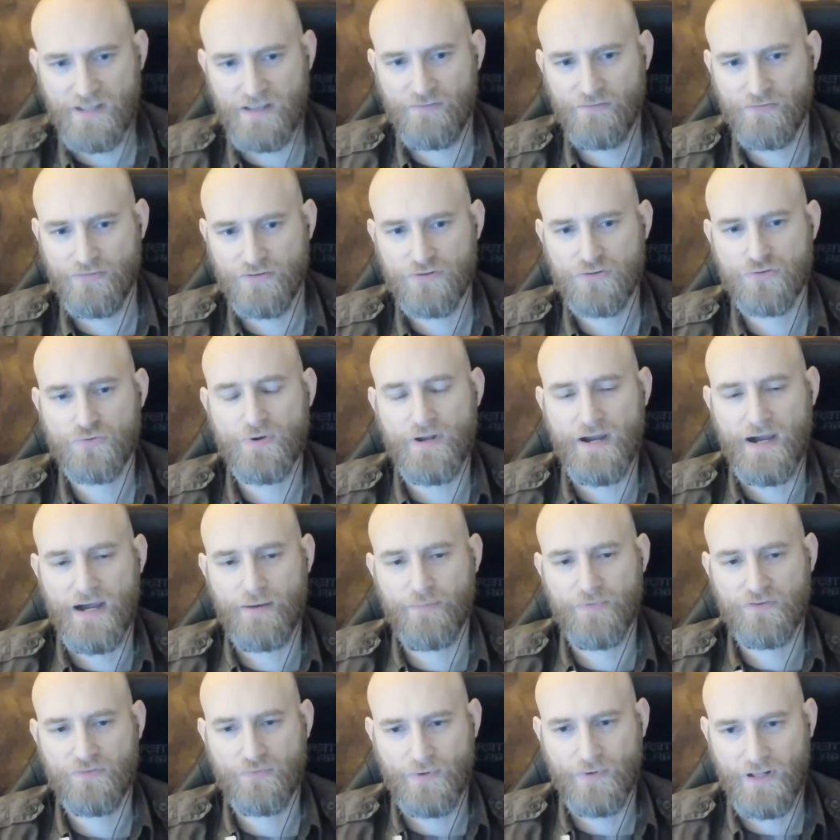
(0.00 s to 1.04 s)
the infantry
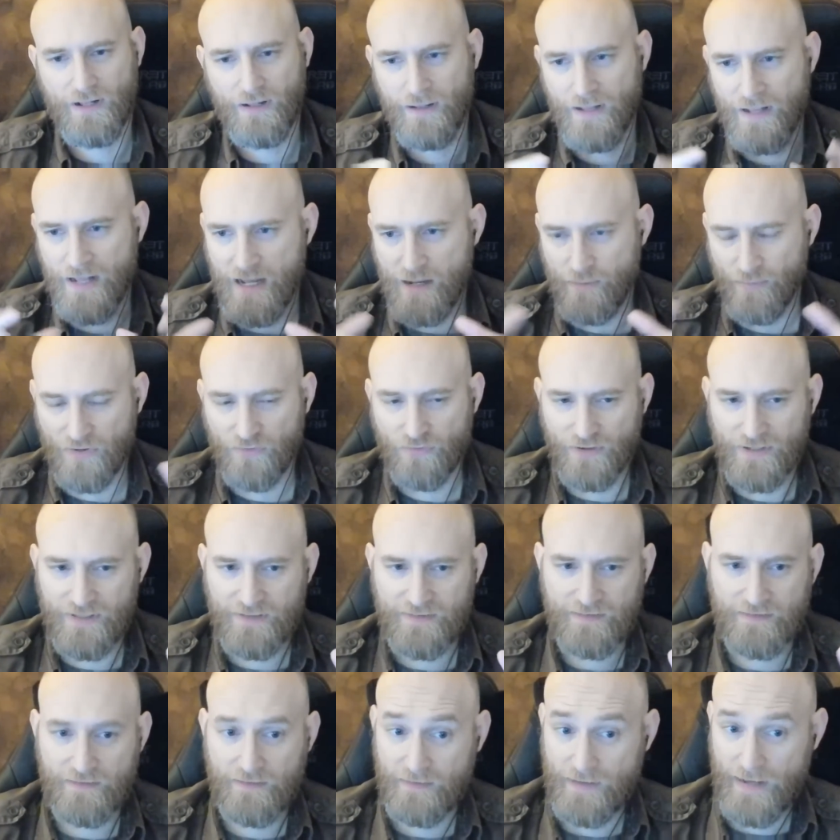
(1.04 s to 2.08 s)
arm as well. But for
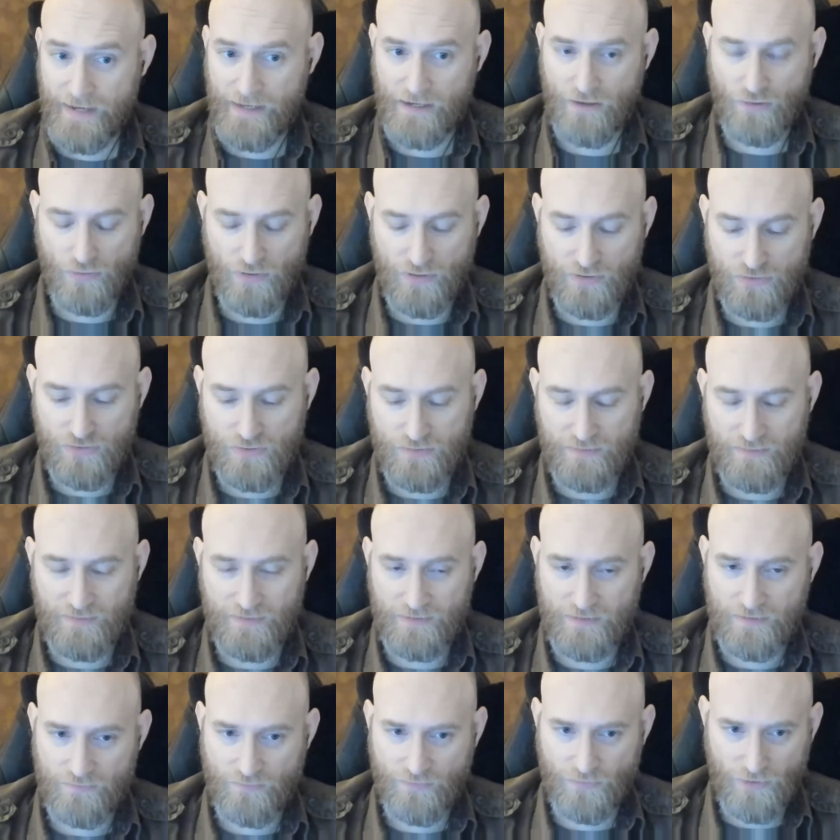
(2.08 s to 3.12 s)
instance, I know
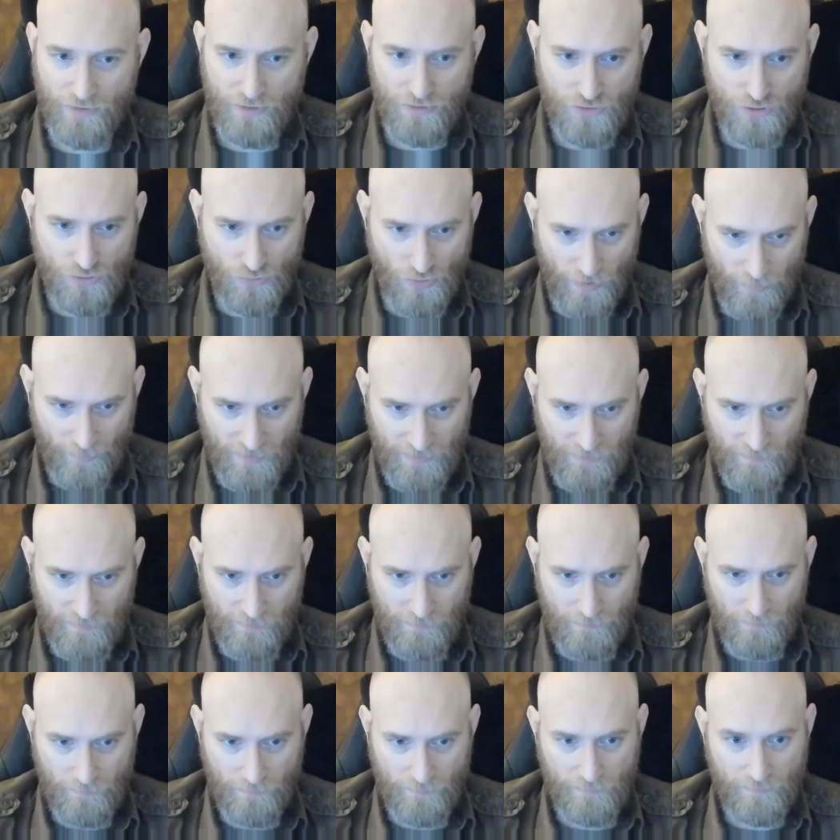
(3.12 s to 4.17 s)
that for the
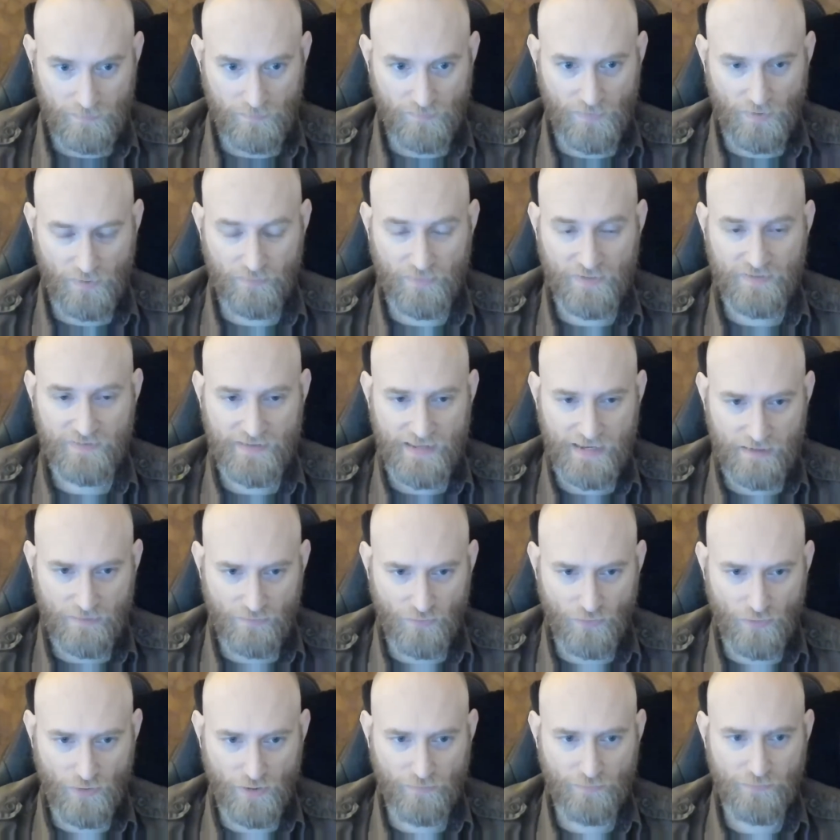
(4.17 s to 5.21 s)
Germans on the
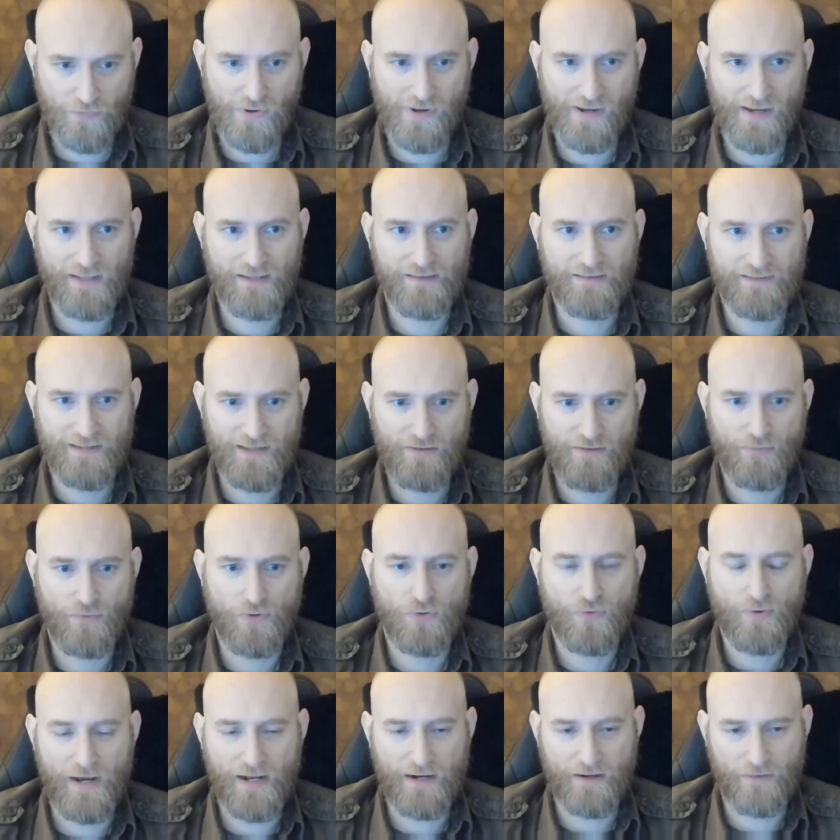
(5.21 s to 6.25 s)
Second World War, and they
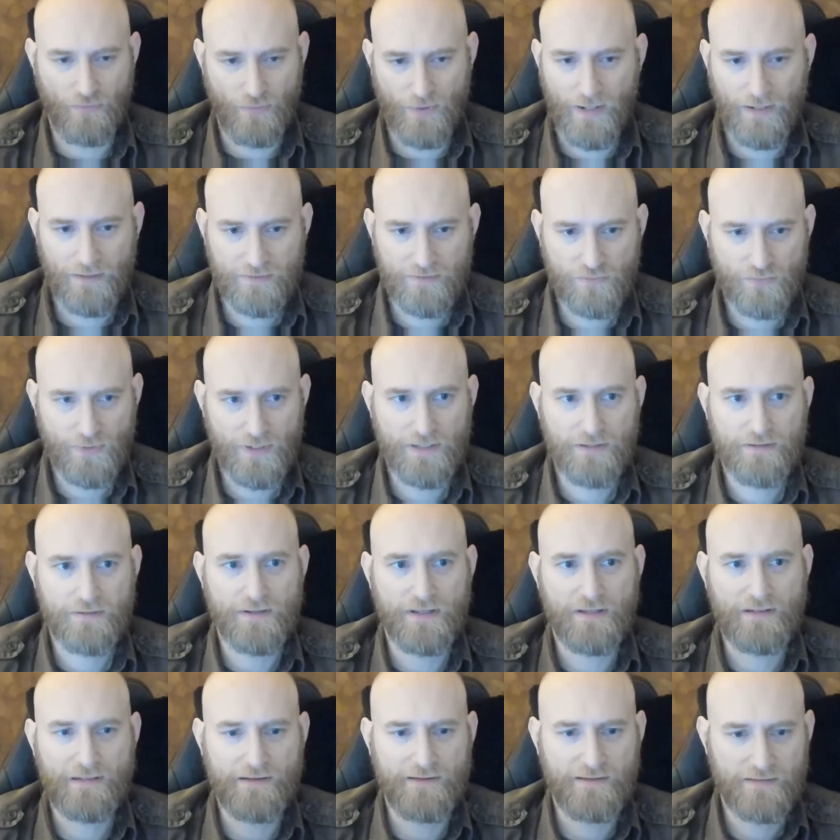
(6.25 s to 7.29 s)
were rather well
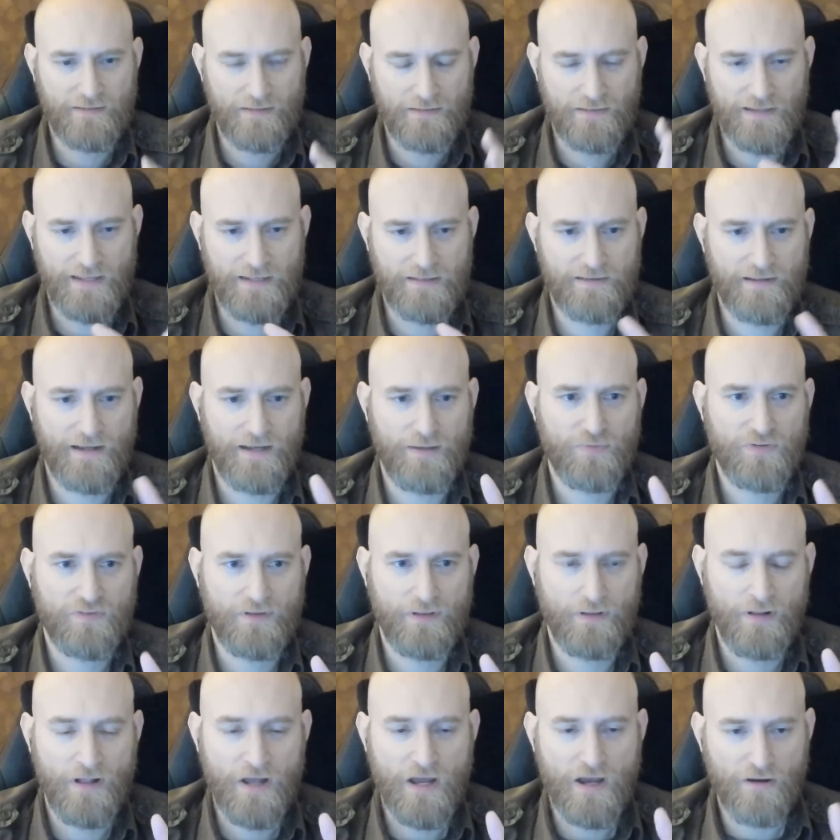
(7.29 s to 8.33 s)
trained, at least at that time
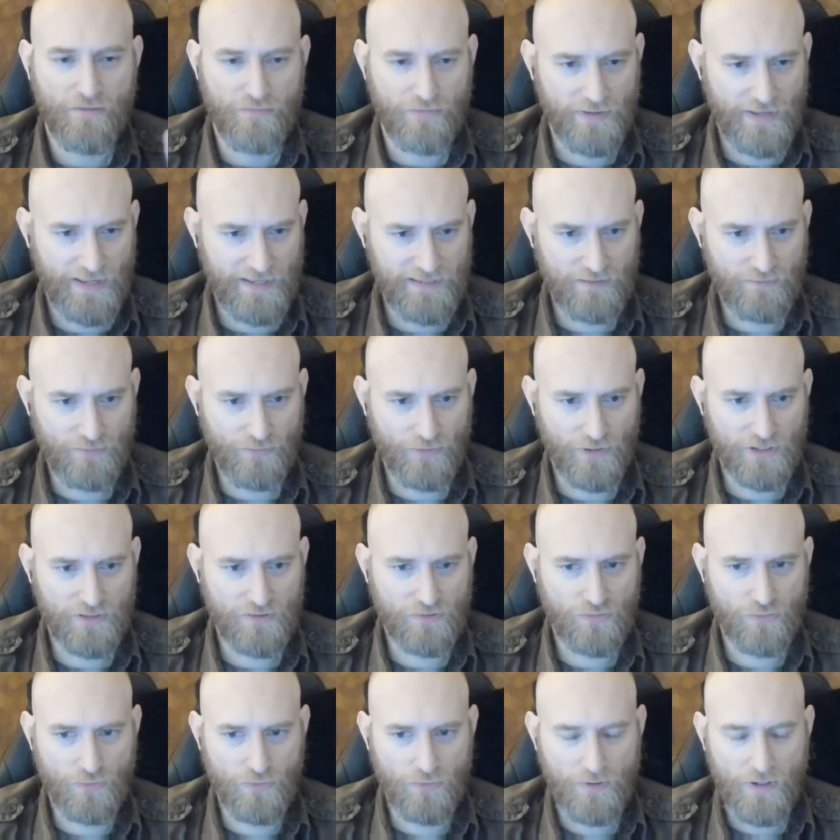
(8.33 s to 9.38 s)
still, for
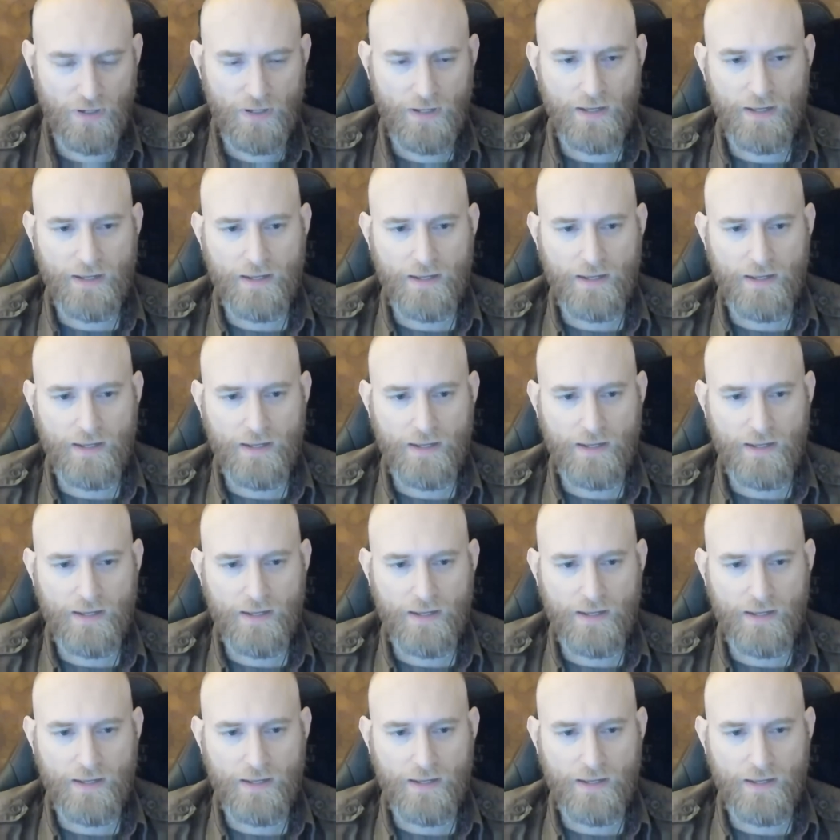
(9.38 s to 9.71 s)
1942,